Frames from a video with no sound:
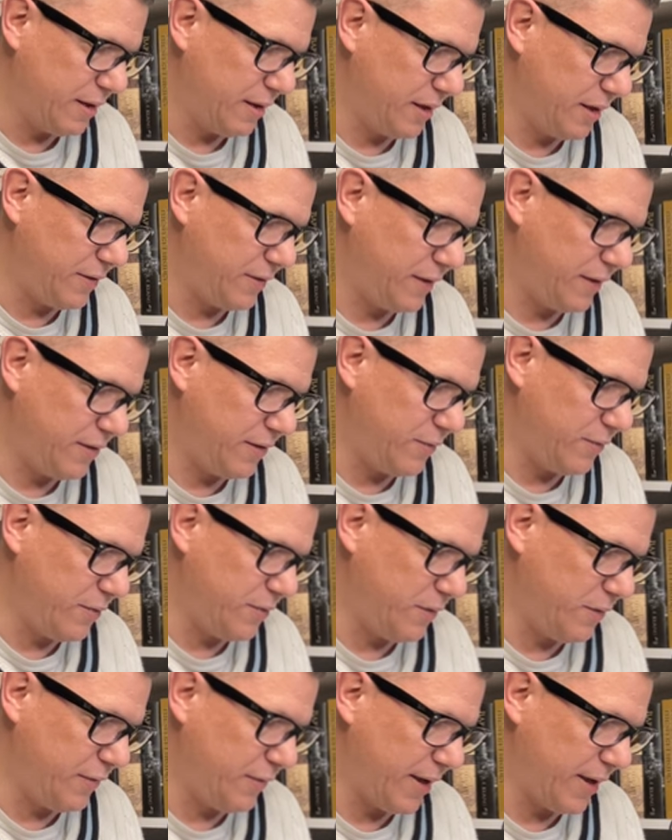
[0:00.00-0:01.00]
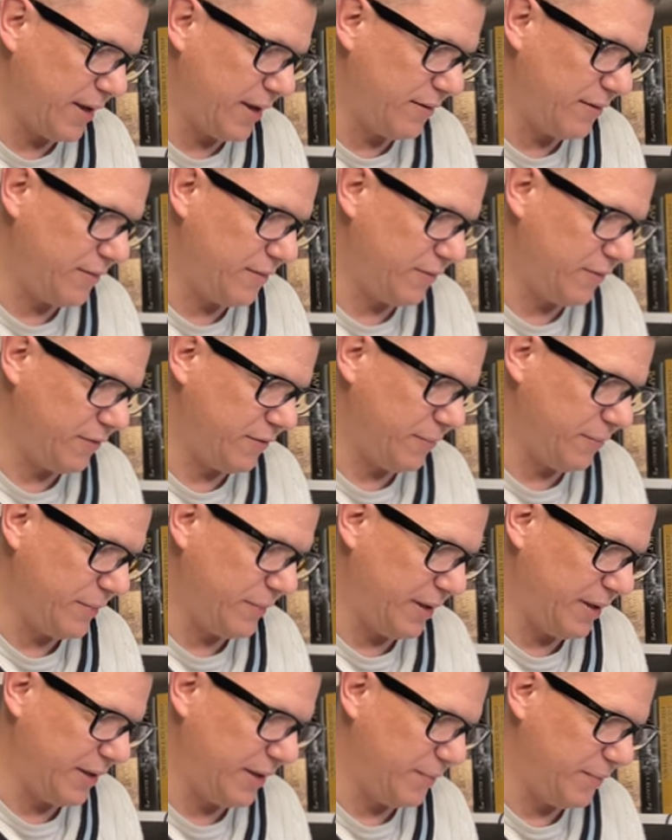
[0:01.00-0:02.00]
I think you know that from
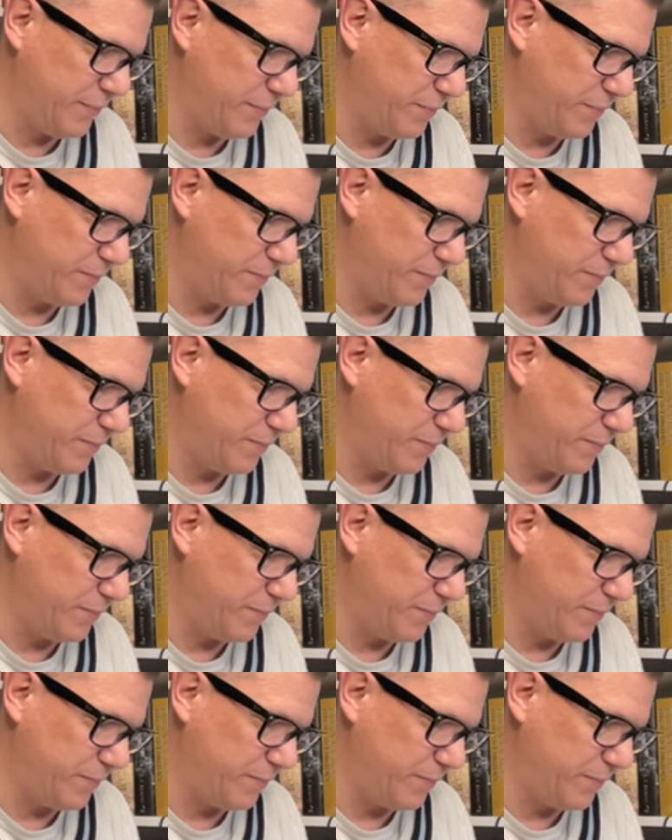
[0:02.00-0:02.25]
me.